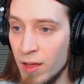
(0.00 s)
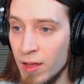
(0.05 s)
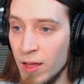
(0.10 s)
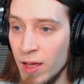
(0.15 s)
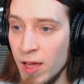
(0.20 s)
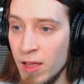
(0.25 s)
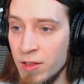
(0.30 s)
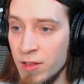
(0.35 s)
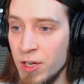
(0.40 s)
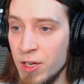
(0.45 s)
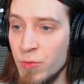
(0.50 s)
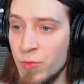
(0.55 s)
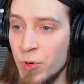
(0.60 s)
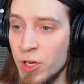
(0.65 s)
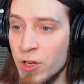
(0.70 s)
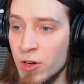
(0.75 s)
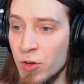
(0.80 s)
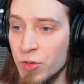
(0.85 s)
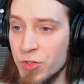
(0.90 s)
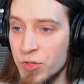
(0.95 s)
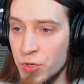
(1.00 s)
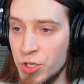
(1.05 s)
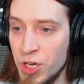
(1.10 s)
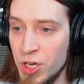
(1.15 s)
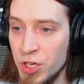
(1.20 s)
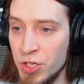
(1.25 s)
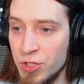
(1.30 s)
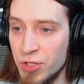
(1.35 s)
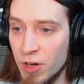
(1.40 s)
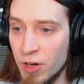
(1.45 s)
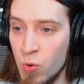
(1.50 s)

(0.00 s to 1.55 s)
And here we can also change the